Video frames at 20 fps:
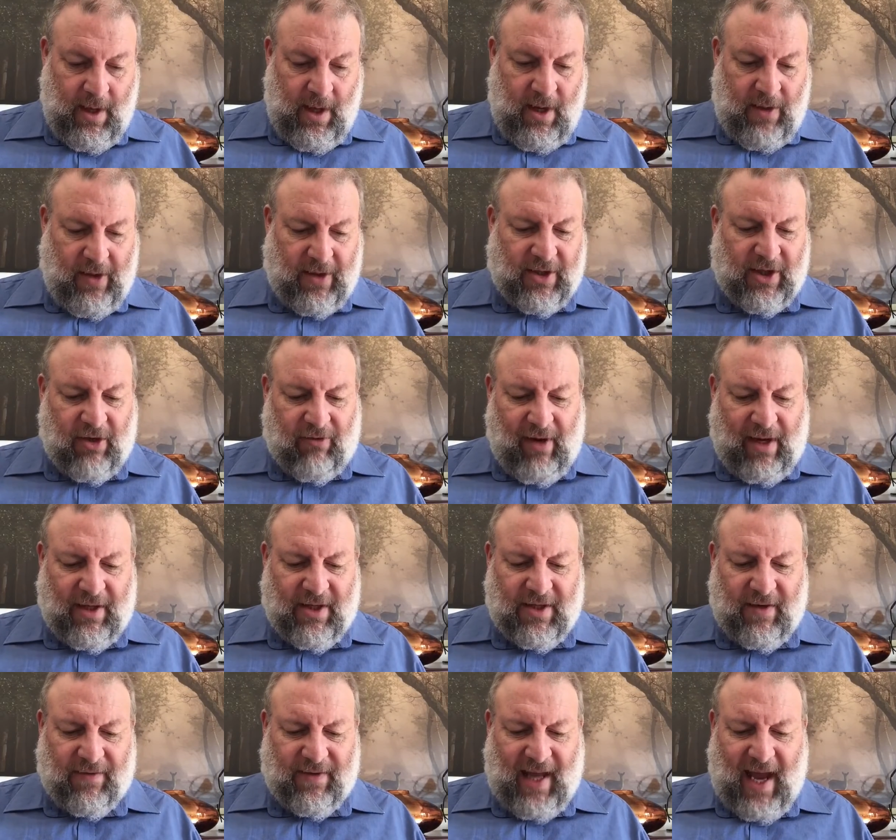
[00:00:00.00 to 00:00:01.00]
the scratch
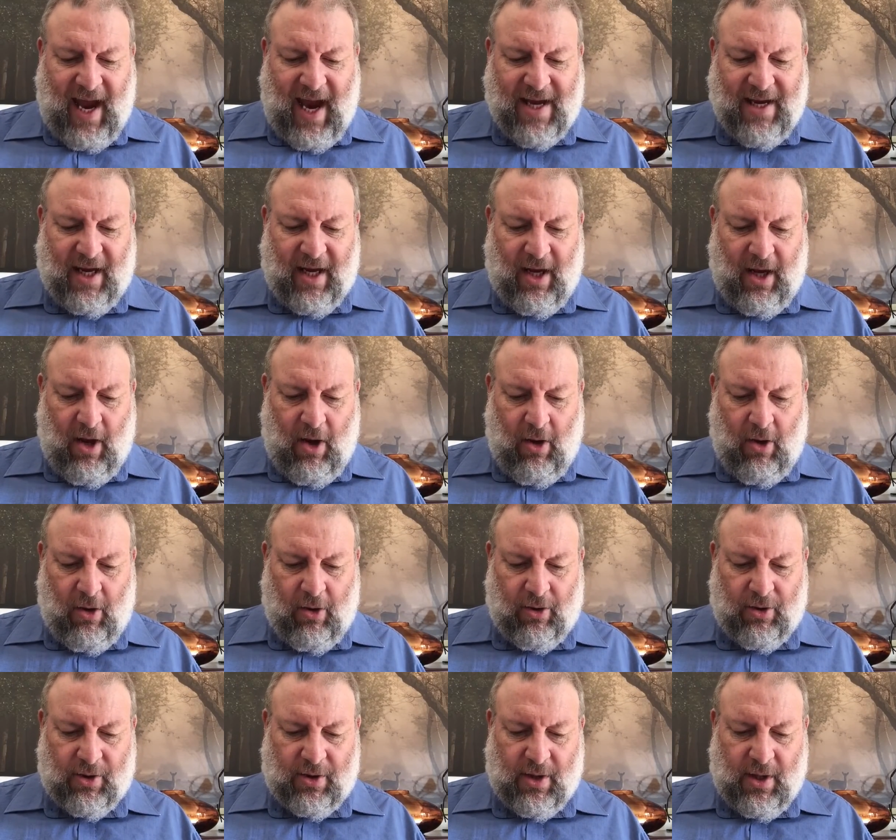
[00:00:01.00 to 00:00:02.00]
of tiny
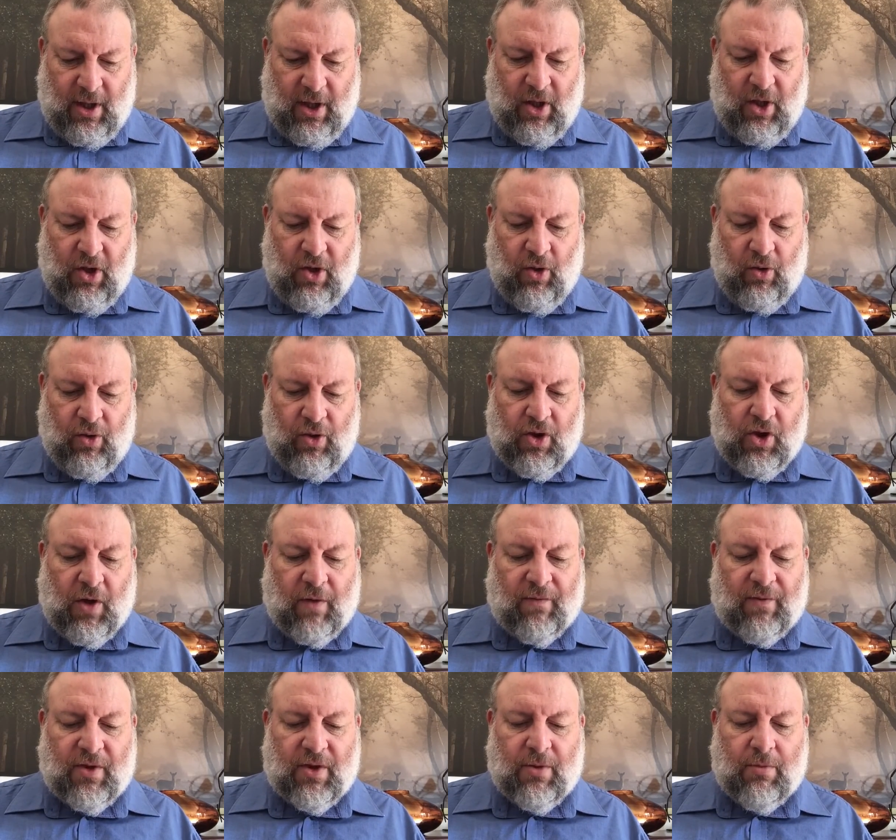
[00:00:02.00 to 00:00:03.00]
claws and nudge
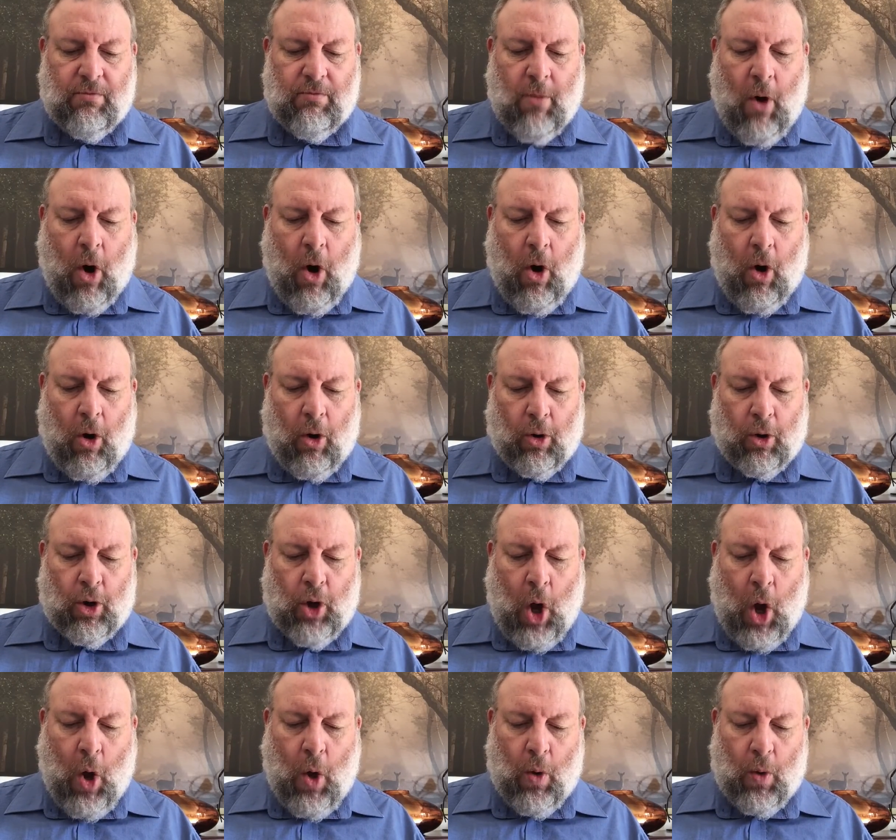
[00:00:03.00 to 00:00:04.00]
of small,
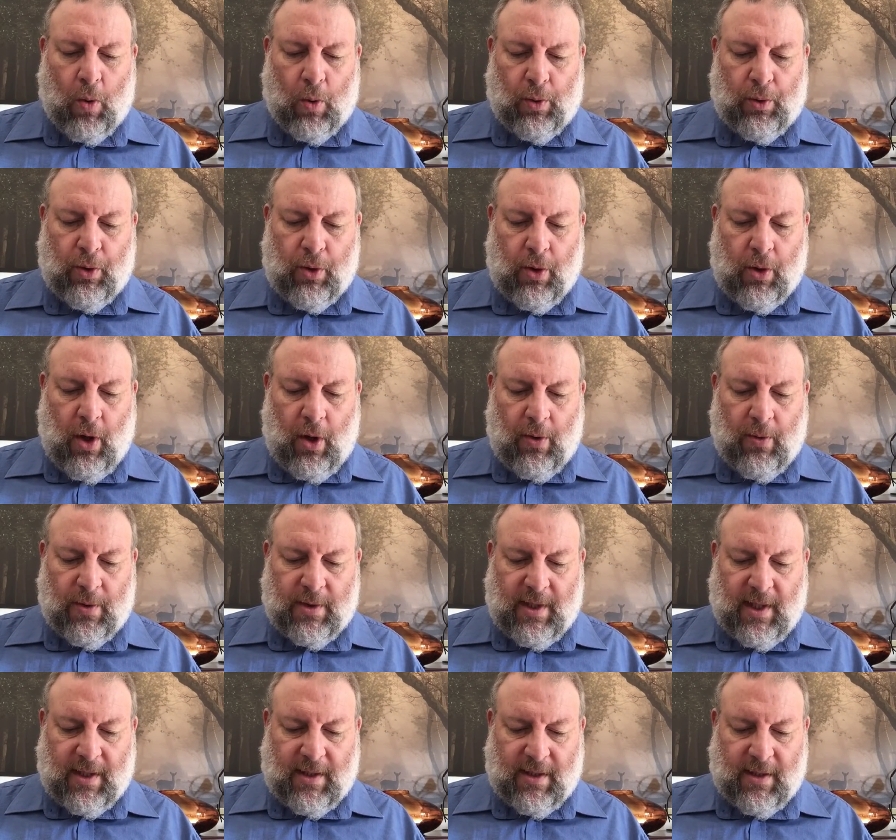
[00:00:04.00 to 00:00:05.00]
cold
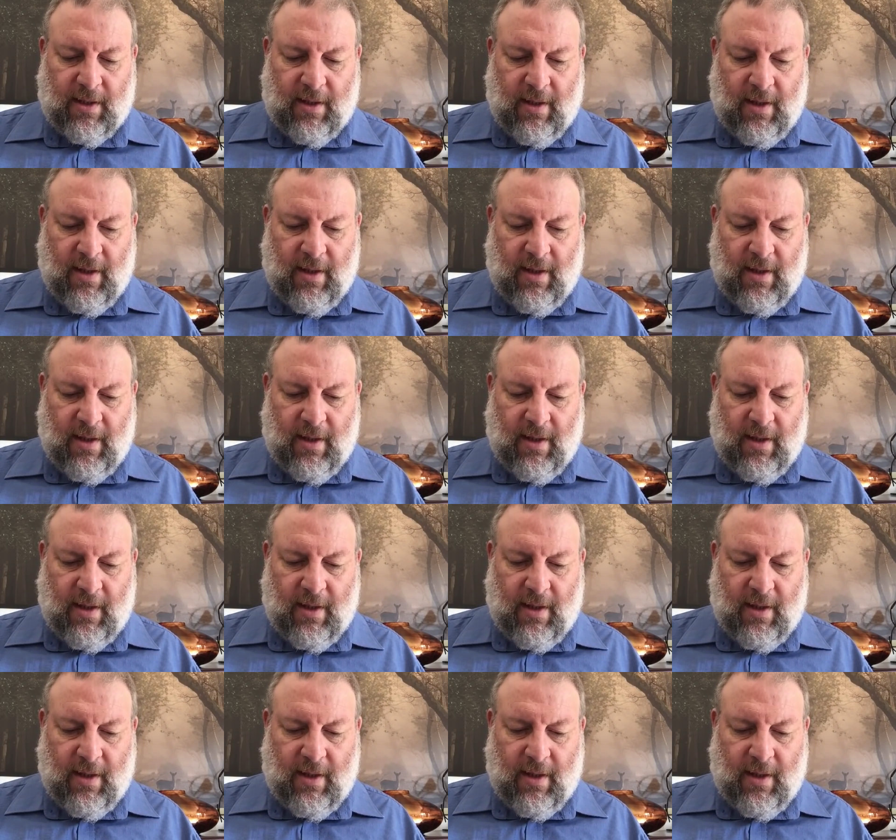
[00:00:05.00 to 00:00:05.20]
noses.